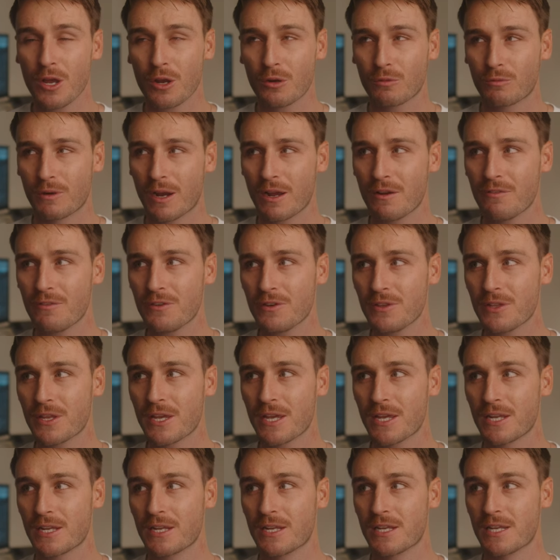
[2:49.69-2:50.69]
rather
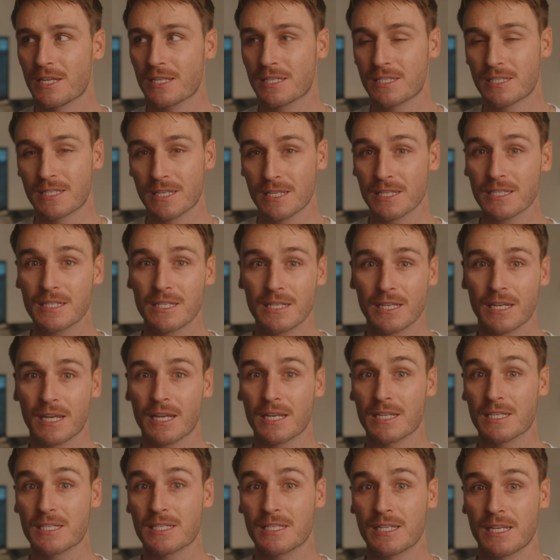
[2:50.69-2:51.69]
than assessing
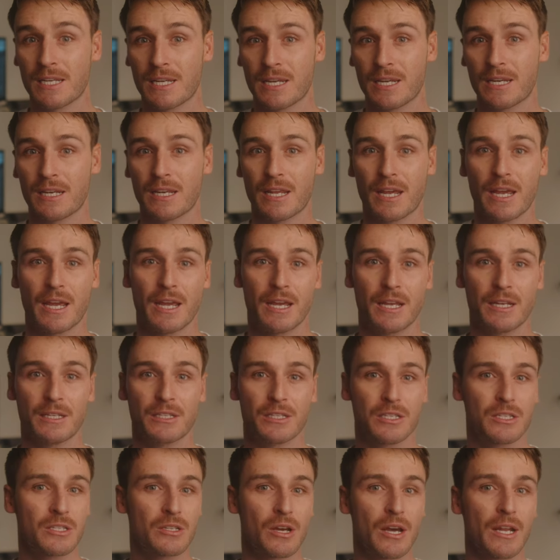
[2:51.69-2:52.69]
a scene and
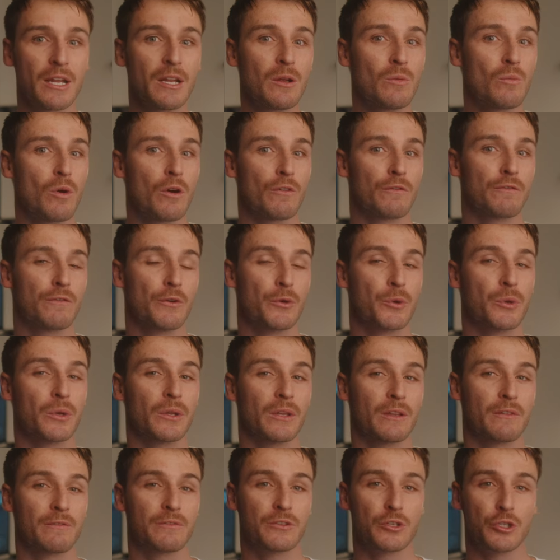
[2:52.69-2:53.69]
deciding what focal
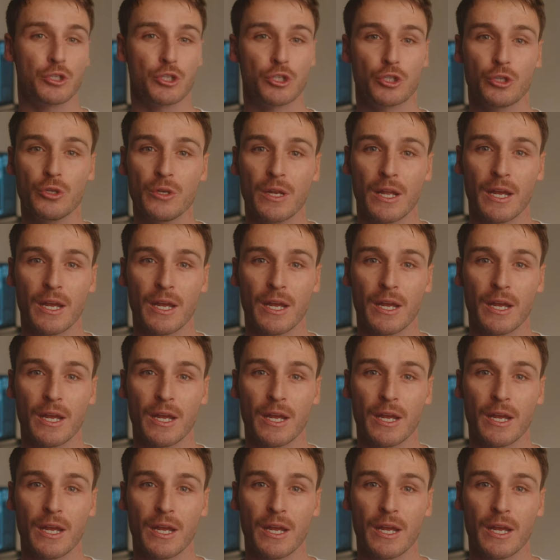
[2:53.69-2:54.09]
length to shoot